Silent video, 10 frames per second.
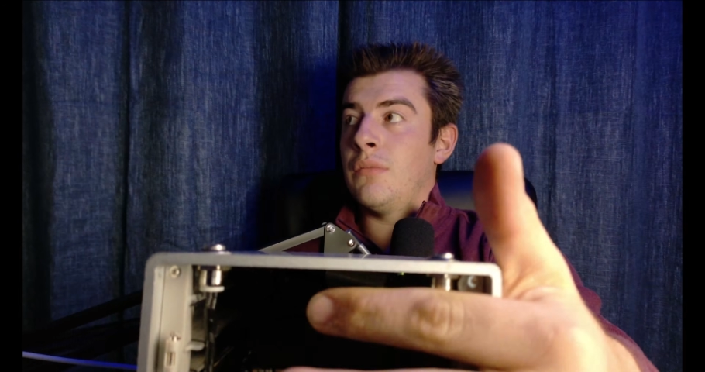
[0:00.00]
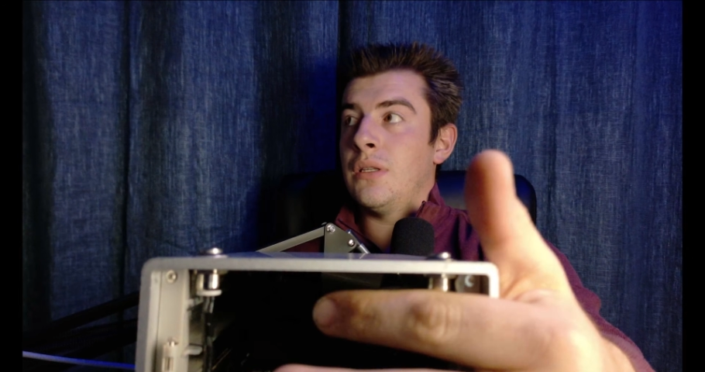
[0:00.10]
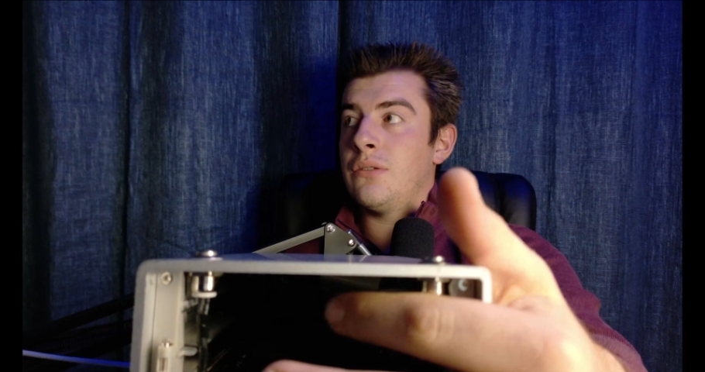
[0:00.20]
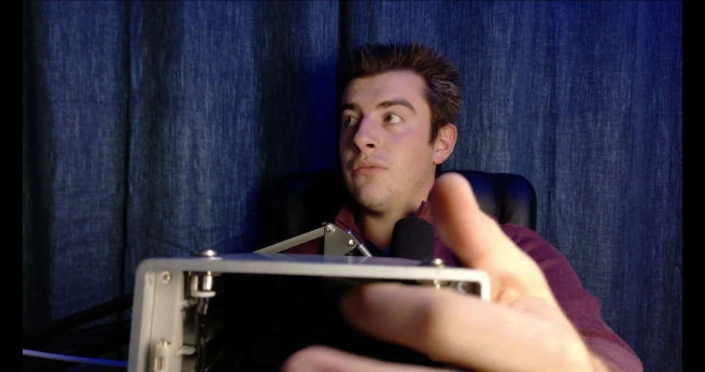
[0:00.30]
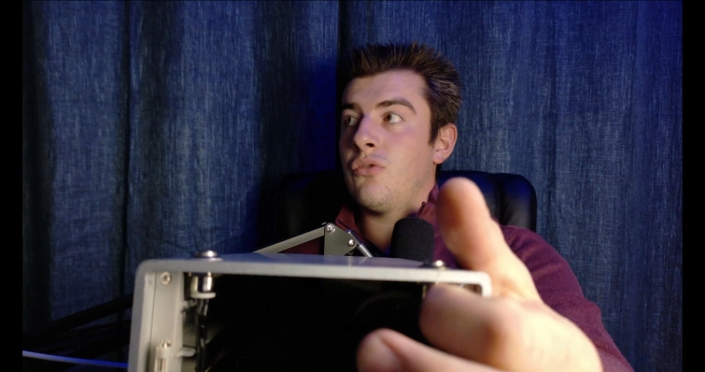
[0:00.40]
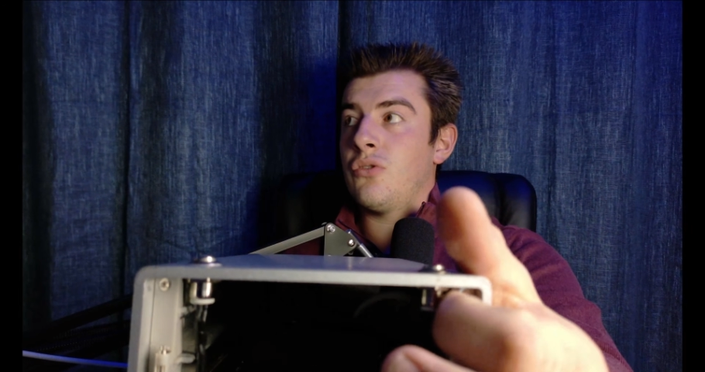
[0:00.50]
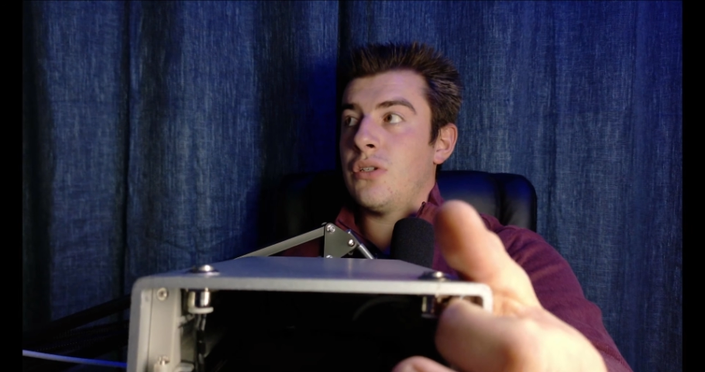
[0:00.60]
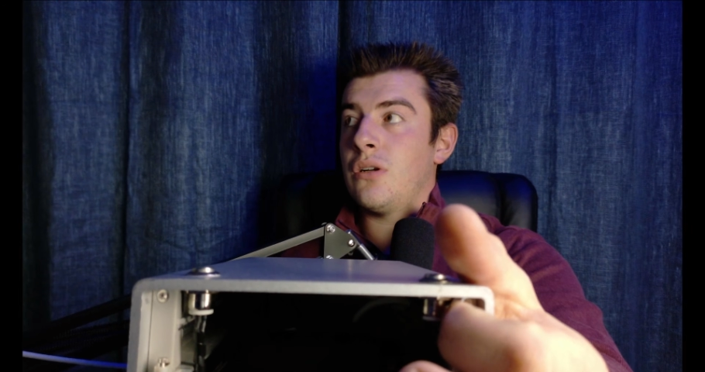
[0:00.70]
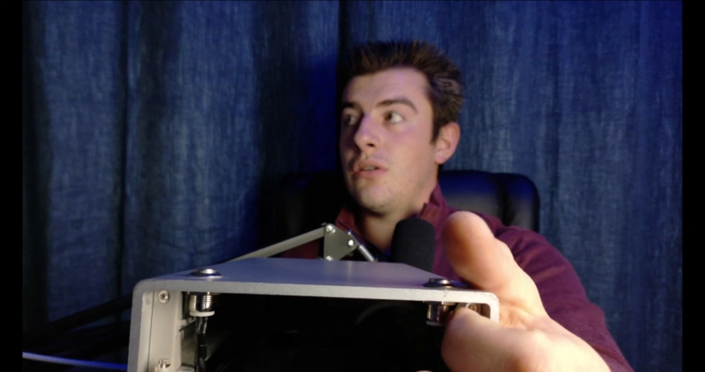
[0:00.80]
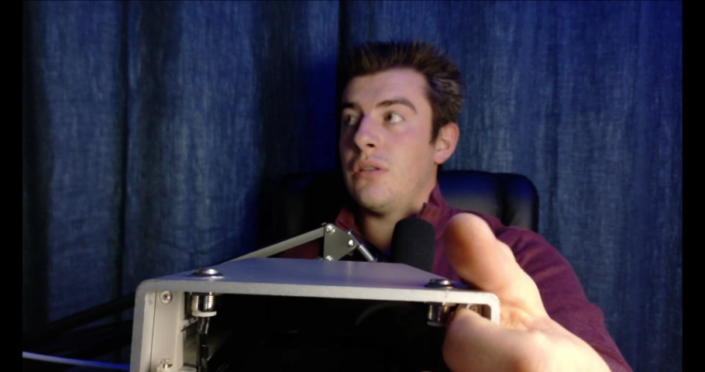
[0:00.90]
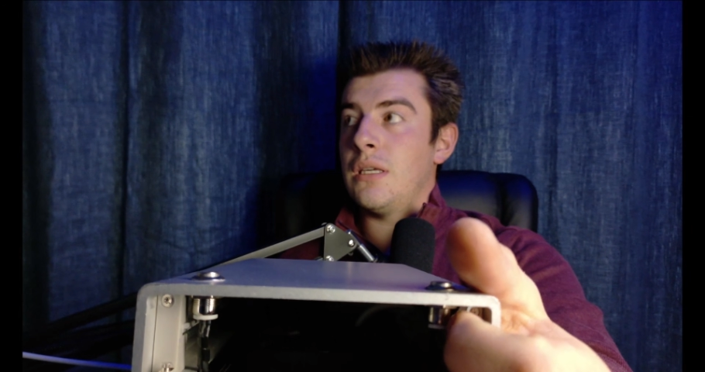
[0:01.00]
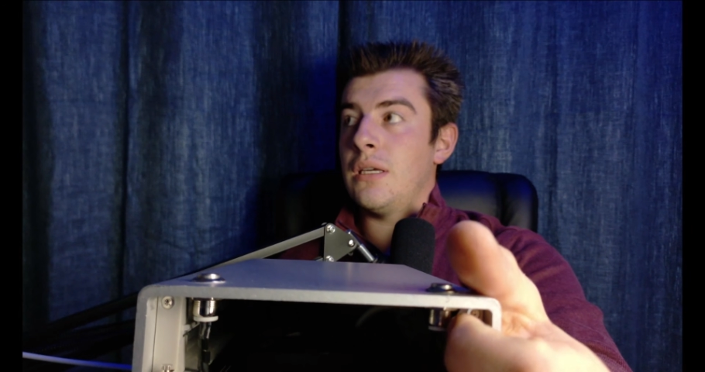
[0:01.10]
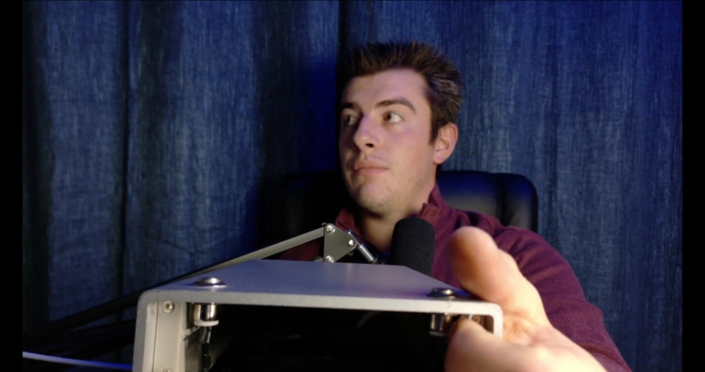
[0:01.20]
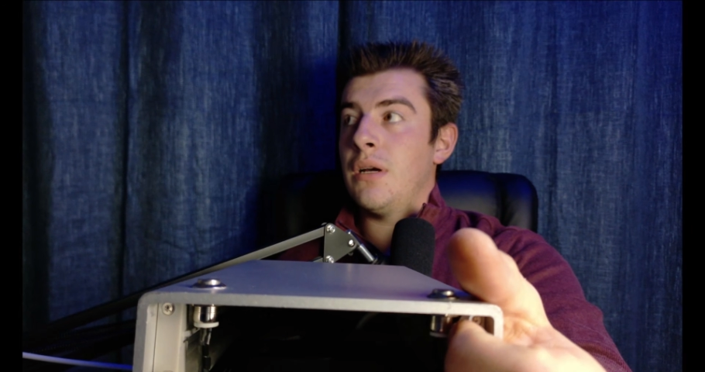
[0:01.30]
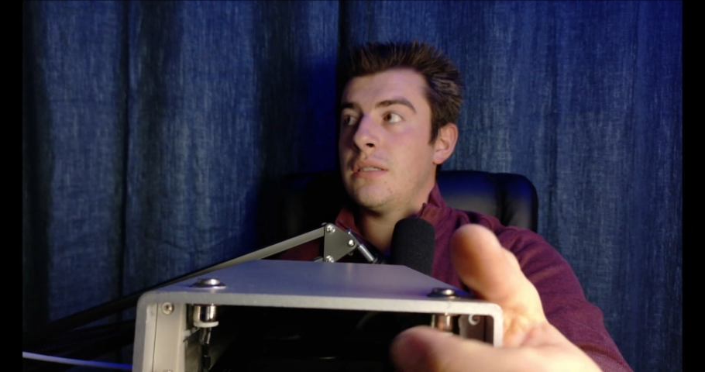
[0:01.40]
These, of course, are the
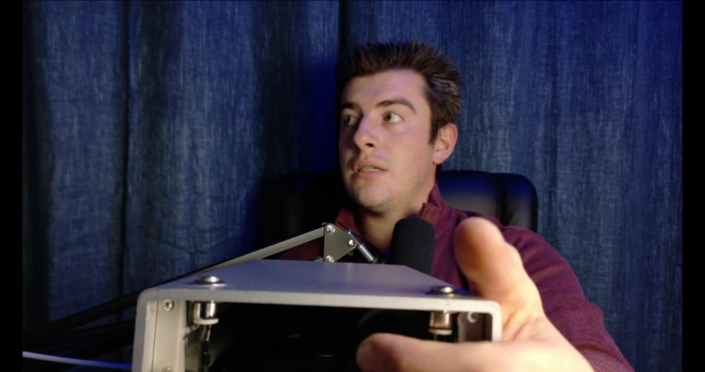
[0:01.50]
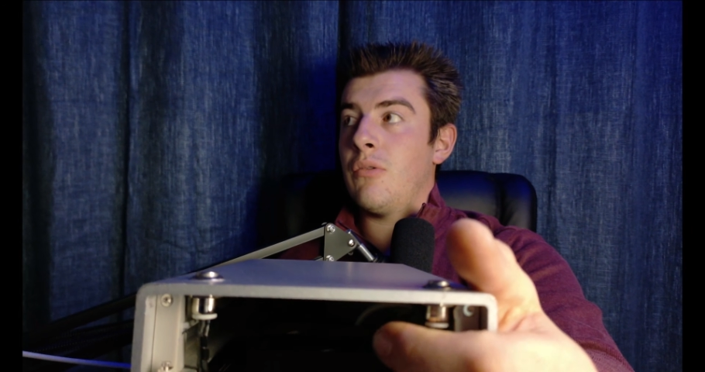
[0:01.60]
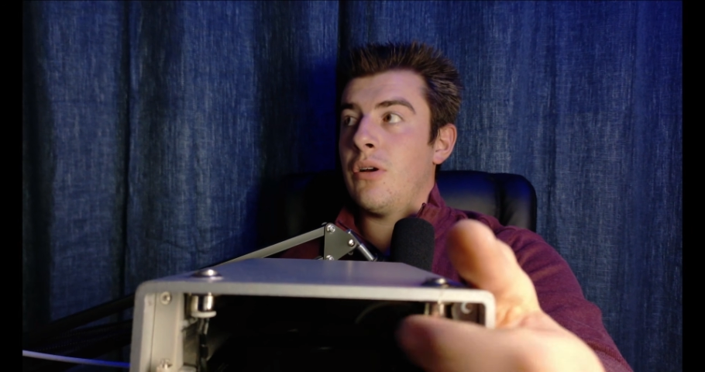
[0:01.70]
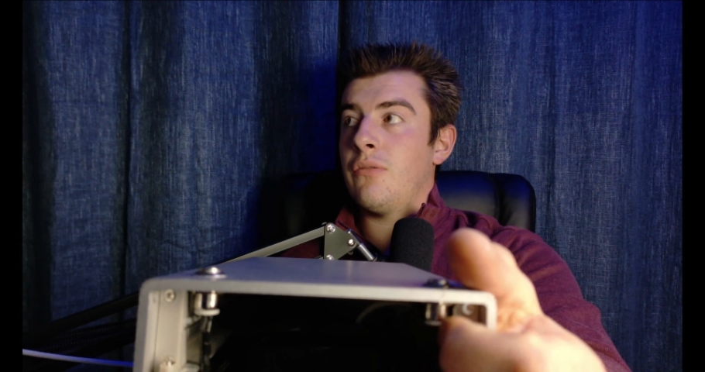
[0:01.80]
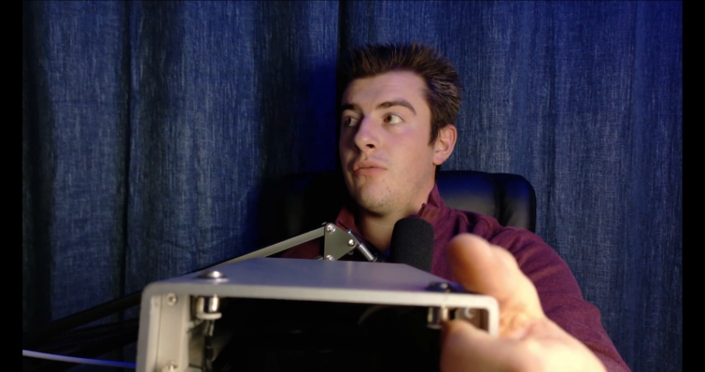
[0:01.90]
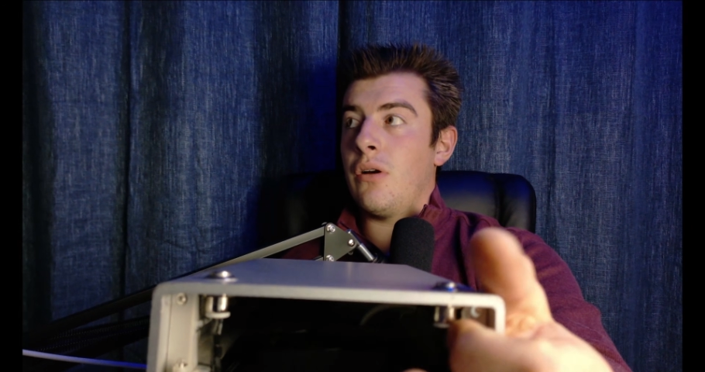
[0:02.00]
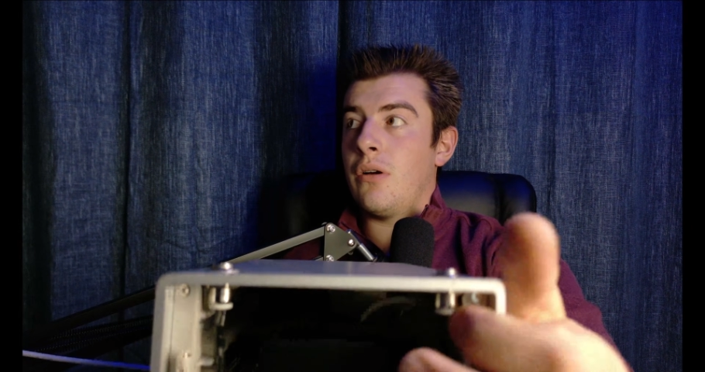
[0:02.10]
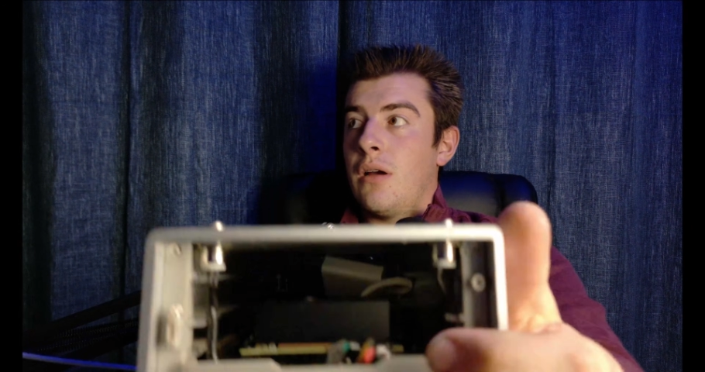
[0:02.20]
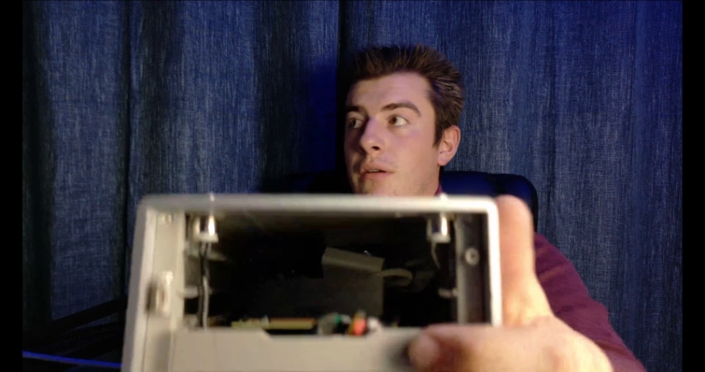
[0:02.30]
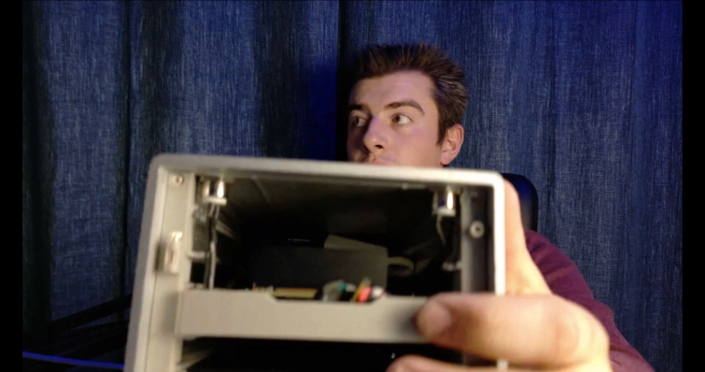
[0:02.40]
buttons I wired in for on-off and to